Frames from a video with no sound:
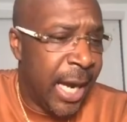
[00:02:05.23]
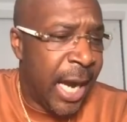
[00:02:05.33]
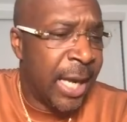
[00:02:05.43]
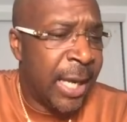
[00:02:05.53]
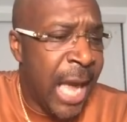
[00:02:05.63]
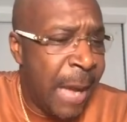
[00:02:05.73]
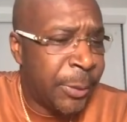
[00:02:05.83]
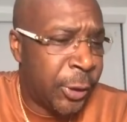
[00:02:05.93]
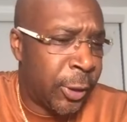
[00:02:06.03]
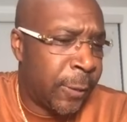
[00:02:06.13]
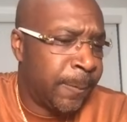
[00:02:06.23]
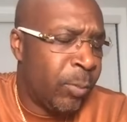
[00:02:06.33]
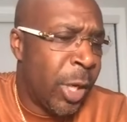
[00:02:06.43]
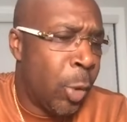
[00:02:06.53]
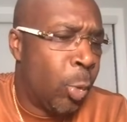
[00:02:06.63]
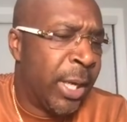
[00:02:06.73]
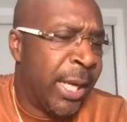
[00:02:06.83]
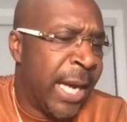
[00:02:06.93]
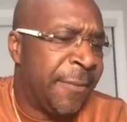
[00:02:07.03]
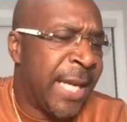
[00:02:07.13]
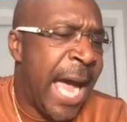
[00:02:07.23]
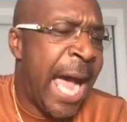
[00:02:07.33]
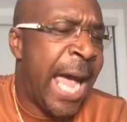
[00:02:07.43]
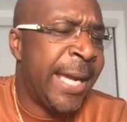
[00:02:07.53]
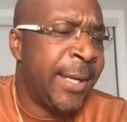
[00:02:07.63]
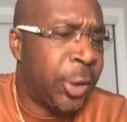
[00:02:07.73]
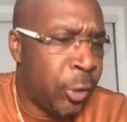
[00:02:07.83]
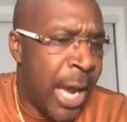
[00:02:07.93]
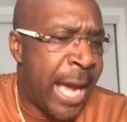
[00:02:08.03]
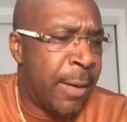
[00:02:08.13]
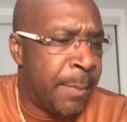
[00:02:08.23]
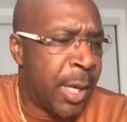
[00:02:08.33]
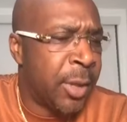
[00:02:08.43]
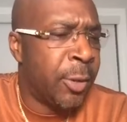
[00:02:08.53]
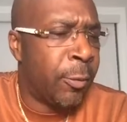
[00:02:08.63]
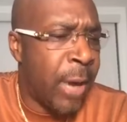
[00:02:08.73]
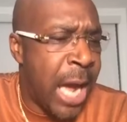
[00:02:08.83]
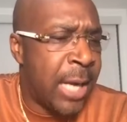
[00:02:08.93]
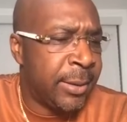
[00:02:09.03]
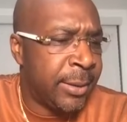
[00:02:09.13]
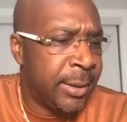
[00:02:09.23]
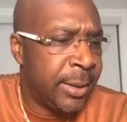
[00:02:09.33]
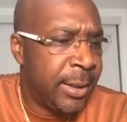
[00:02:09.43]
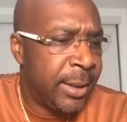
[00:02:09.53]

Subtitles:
A lobster, when left high and dry among the rocks,